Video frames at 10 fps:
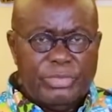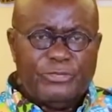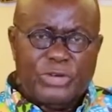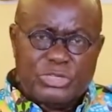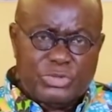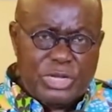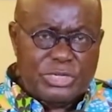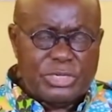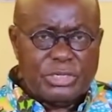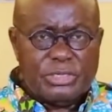The
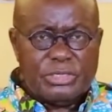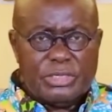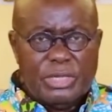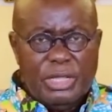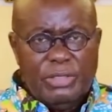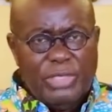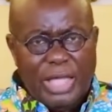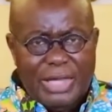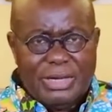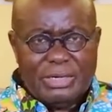frustrations,
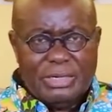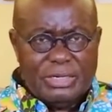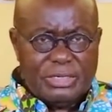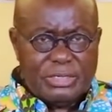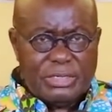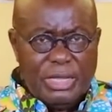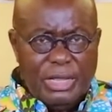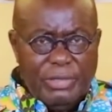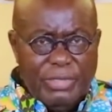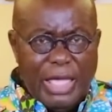the idleness,
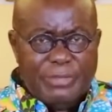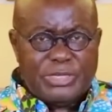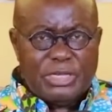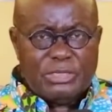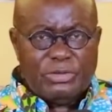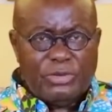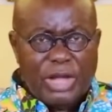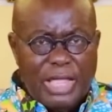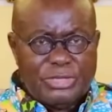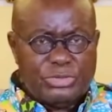the absence of
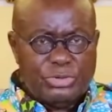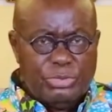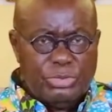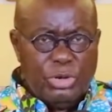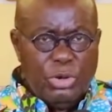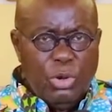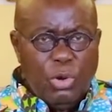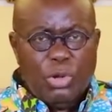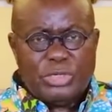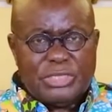classroom,
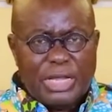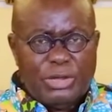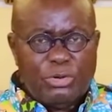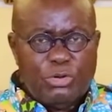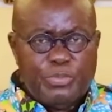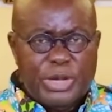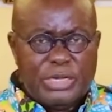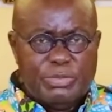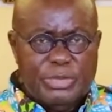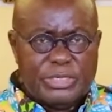or study group
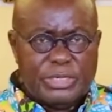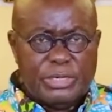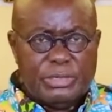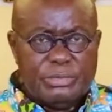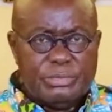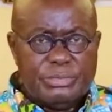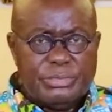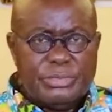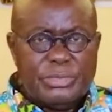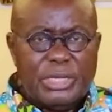intimacy,
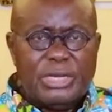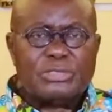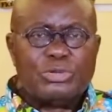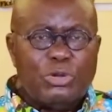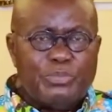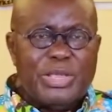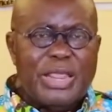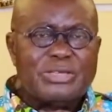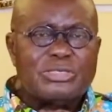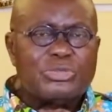it has all
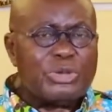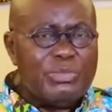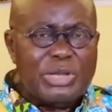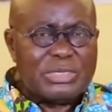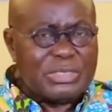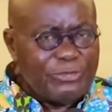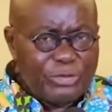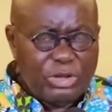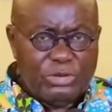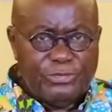been extremely
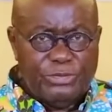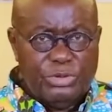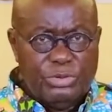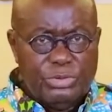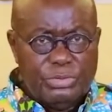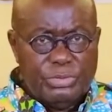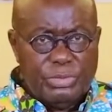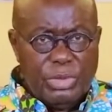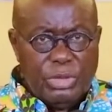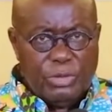difficult for you,
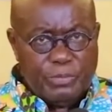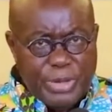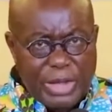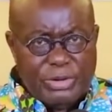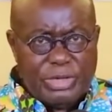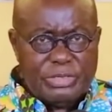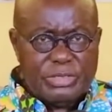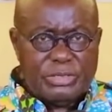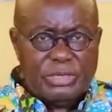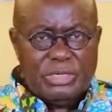your
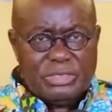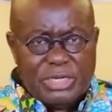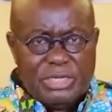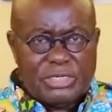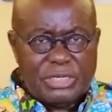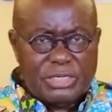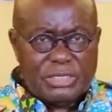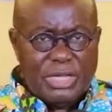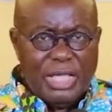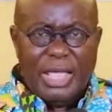parents,
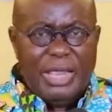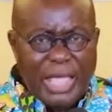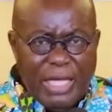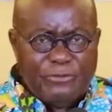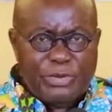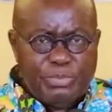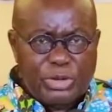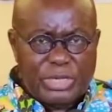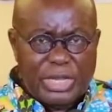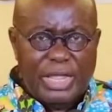teachers, and
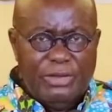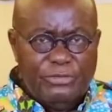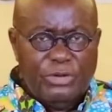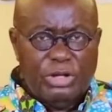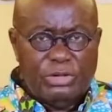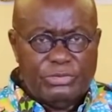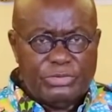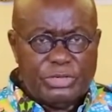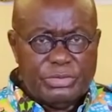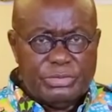everybody
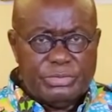involved.